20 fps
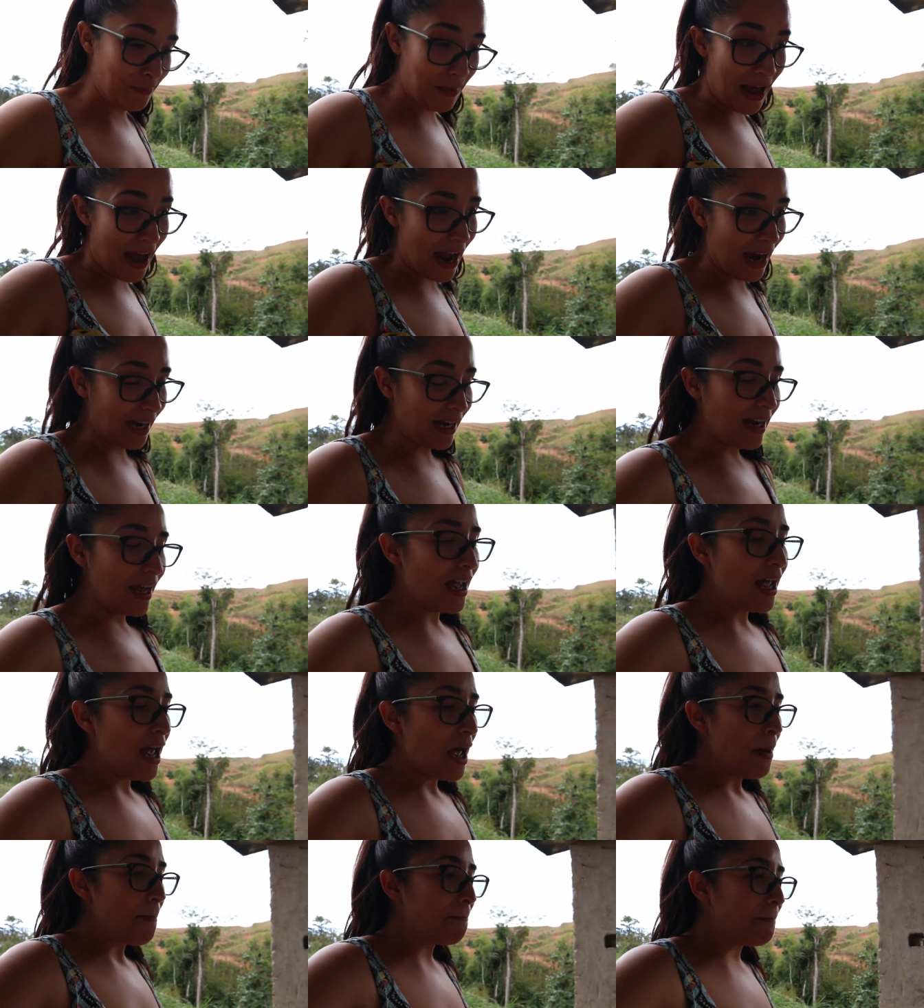mine,
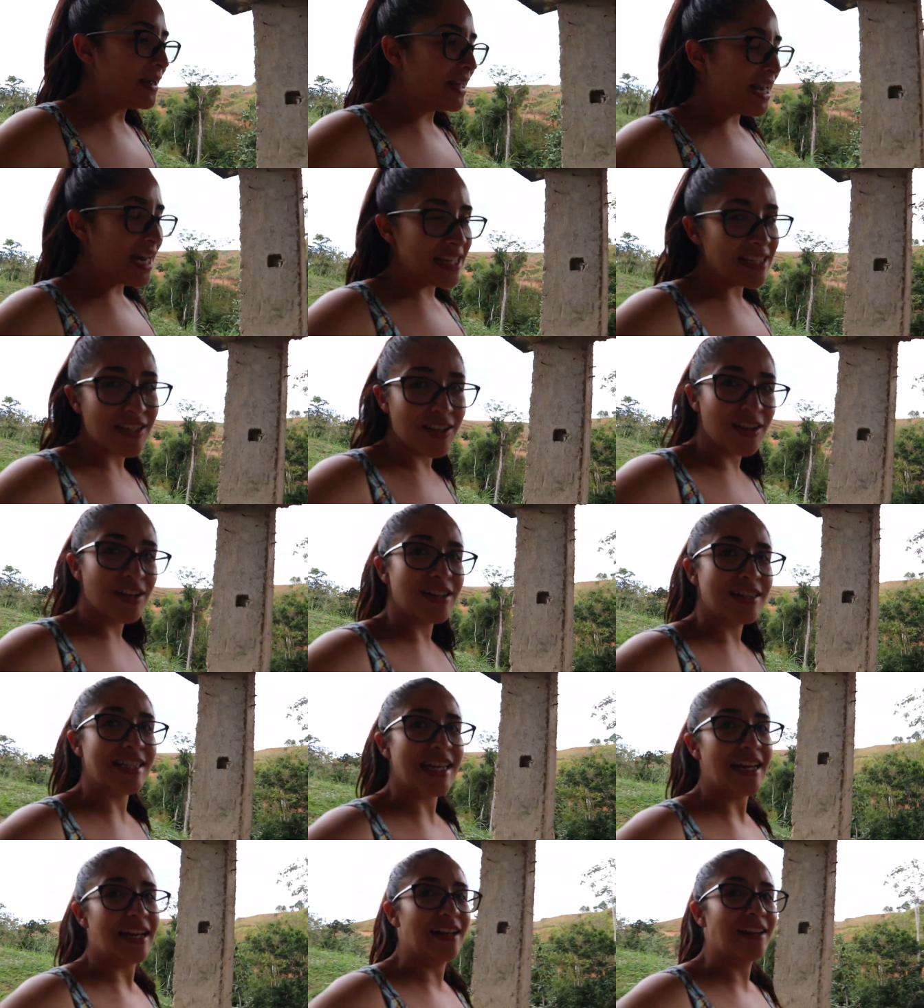but that is gonna
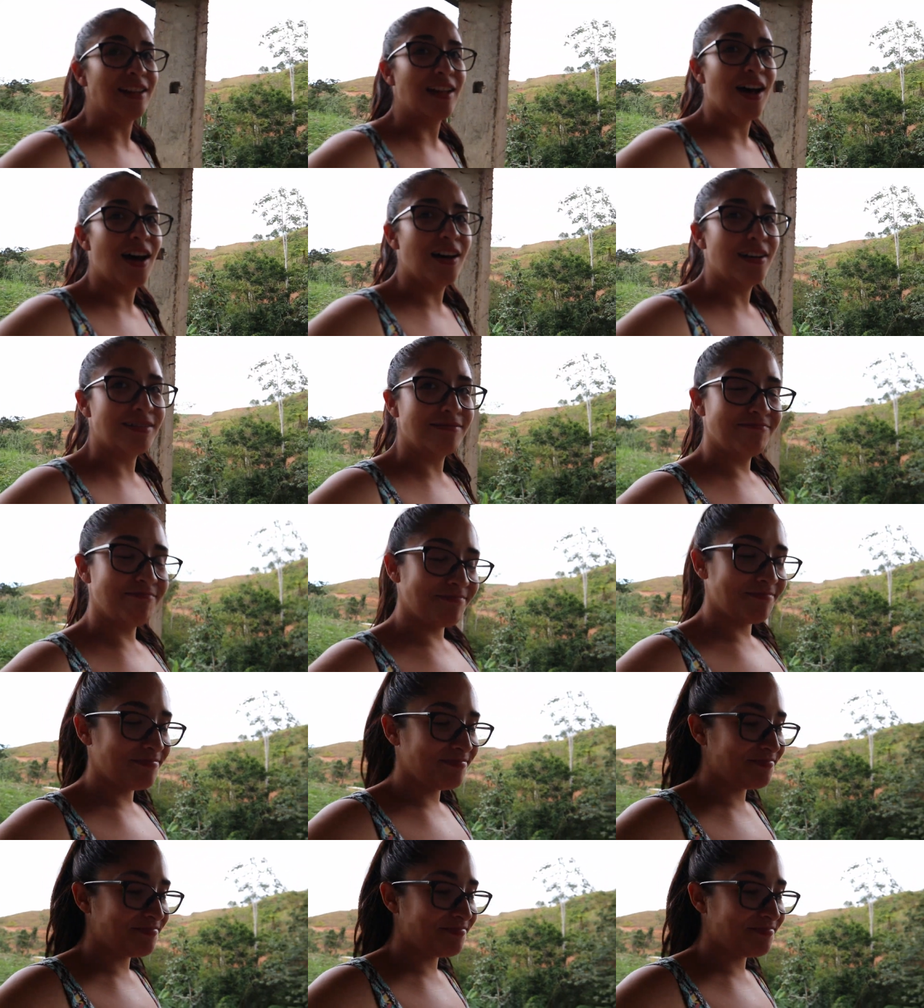take a long,